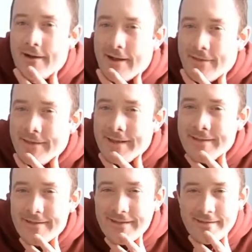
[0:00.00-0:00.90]
Now this
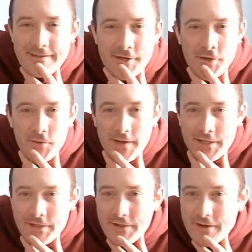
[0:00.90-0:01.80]
is a
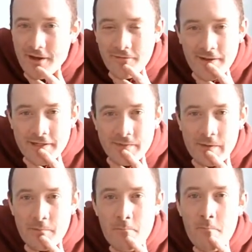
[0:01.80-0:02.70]
question I've
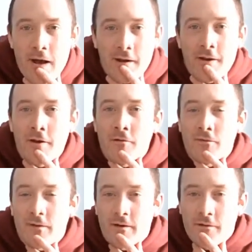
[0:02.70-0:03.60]
actually mulling
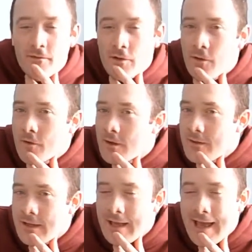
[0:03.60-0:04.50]
over longer
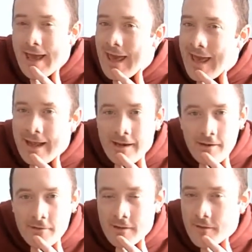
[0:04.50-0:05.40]
than
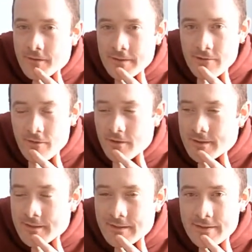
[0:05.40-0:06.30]
any of the others I've
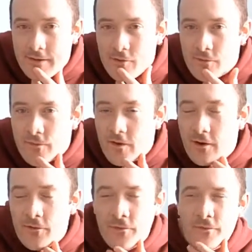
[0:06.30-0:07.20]
answered so
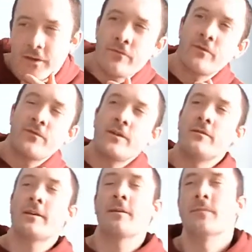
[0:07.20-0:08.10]
far. Favourite
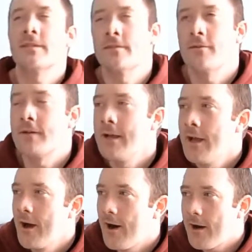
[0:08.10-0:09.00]
video game song?
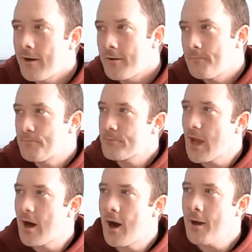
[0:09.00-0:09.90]
I'm
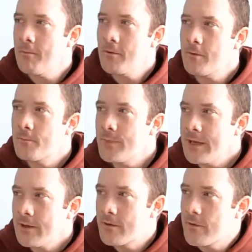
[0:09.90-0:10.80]
not
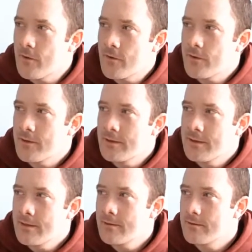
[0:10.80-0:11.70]
big
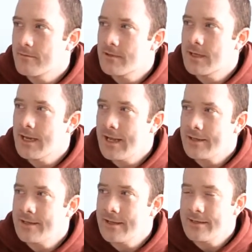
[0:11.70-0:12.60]
on
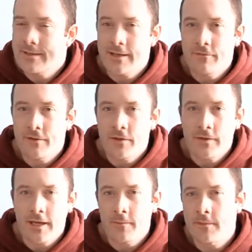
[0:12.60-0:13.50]
collecting, say,
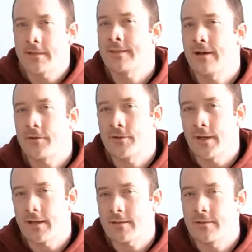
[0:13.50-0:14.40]
video game
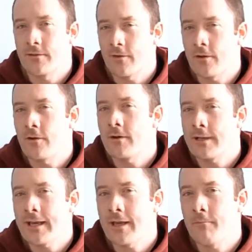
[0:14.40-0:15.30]
soundtracks. There are a lot
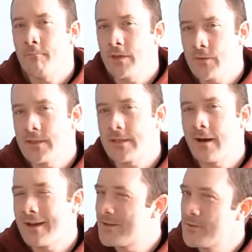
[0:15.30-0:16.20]
of game music
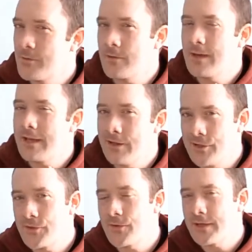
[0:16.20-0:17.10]
I do
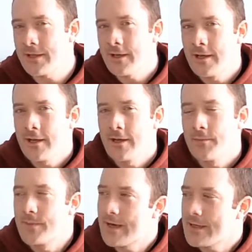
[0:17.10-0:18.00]
enjoy,
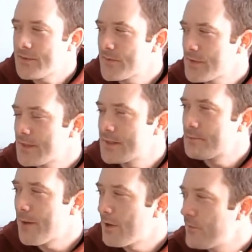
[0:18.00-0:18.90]
but as for
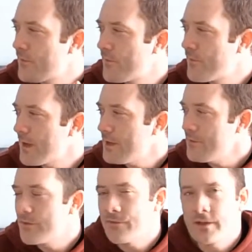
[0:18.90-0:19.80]
my
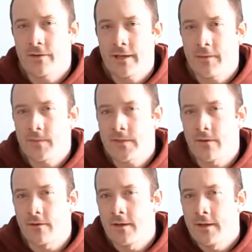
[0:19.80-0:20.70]
favourite video game
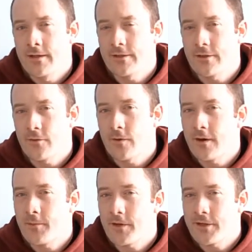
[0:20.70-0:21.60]
song, do you know
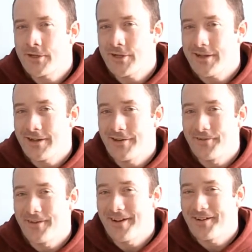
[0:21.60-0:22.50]
what? I'm going to cheat a
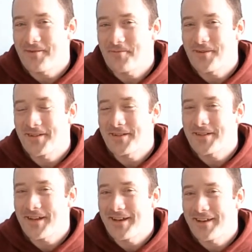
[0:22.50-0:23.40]
little and I'm going to
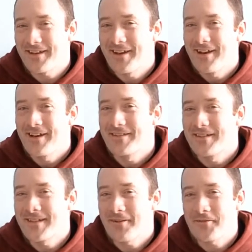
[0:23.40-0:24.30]
say the
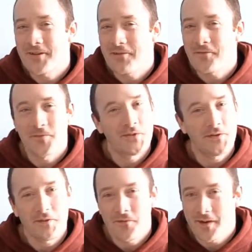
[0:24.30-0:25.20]
soundtrack from
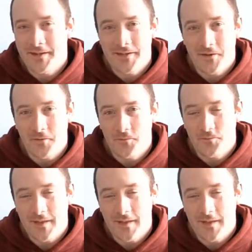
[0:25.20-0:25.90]
Street Fighter 2.